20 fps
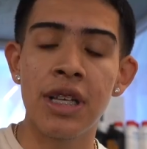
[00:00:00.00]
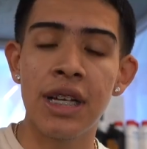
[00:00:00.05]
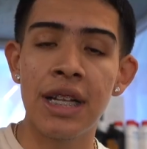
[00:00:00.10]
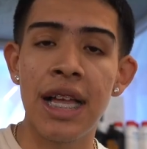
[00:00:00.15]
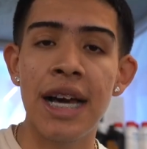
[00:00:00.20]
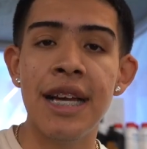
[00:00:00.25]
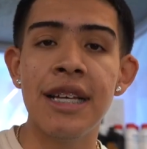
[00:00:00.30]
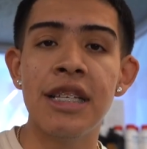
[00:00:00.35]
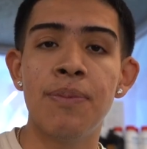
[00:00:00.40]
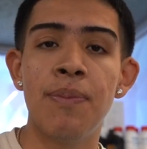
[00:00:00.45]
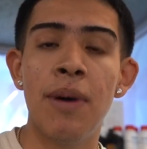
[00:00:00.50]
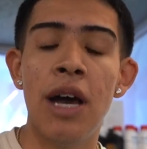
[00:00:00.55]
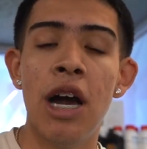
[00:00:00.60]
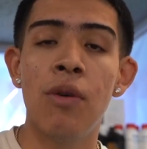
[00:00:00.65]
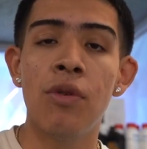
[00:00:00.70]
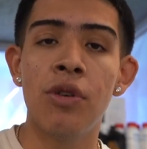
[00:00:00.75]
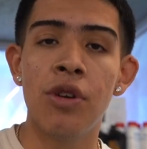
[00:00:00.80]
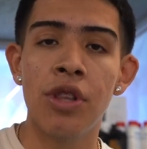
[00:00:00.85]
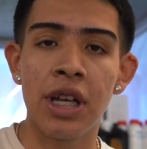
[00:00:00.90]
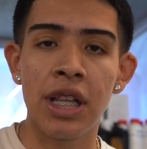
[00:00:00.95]
client's
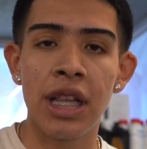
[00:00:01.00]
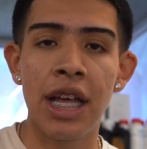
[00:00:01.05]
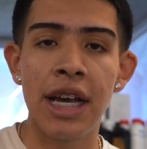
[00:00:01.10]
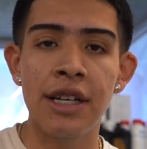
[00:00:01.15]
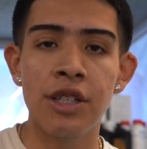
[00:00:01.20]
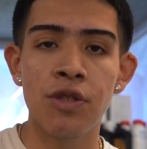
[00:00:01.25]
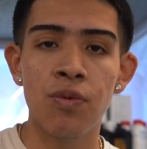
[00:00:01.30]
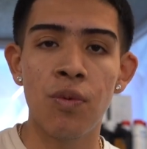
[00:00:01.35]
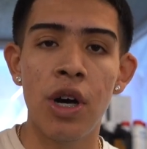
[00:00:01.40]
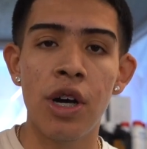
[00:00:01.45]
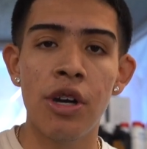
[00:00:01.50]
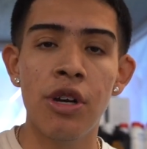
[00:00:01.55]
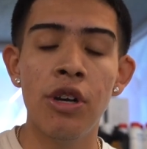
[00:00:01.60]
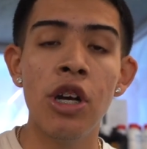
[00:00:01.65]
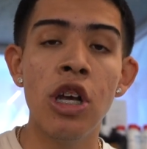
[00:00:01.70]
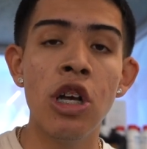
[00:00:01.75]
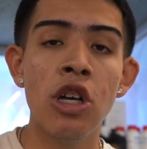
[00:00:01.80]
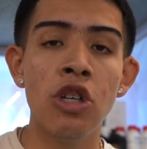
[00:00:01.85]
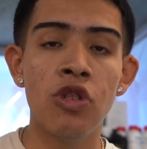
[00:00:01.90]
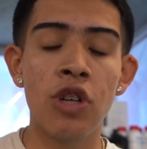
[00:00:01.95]
power or the client's
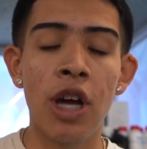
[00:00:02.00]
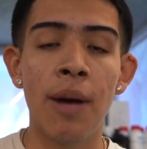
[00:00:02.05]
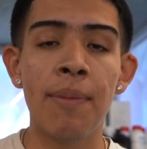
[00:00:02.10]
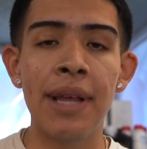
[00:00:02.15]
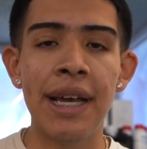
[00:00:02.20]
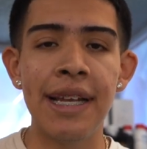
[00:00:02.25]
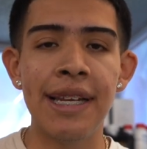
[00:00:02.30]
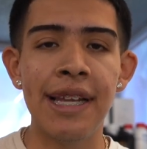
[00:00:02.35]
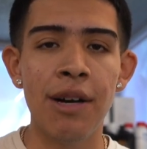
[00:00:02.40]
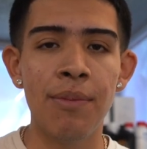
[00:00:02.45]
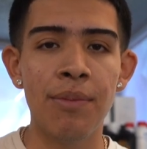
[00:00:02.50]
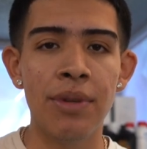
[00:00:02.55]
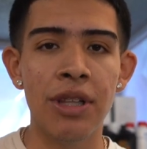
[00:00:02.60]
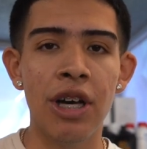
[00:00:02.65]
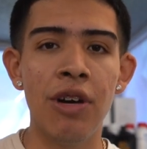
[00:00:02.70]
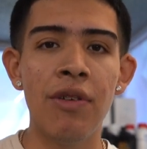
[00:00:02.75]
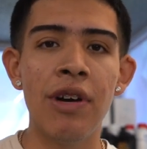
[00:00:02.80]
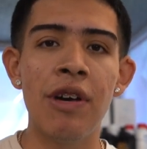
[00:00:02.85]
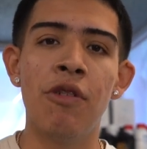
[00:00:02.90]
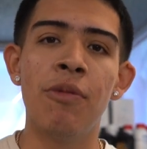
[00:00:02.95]
water, drop that down
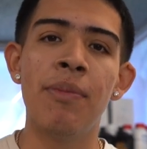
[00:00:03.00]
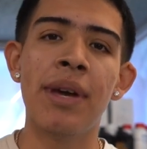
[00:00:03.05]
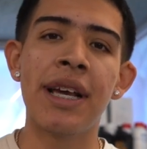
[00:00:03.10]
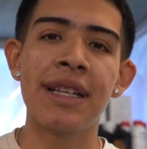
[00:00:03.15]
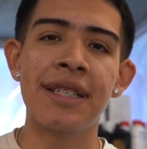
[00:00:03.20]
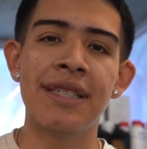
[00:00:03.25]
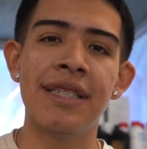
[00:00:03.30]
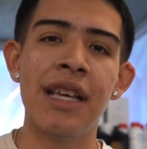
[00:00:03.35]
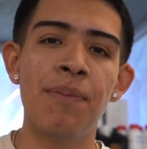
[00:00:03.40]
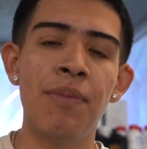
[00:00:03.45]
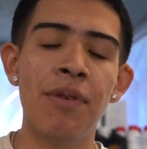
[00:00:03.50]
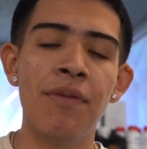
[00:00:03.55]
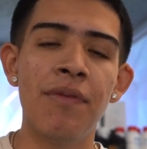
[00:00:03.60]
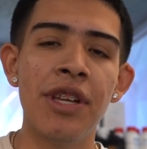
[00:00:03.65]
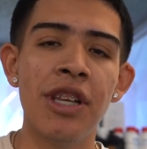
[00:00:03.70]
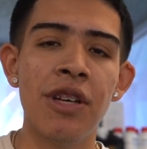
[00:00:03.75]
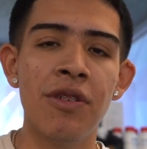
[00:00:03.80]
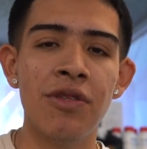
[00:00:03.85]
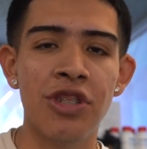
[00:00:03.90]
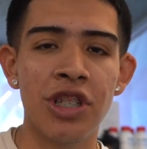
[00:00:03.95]
below and we'll make a separate
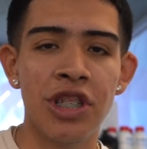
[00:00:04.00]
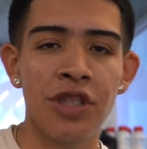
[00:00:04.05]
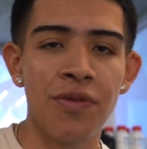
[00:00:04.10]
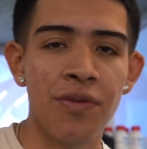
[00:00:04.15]
video just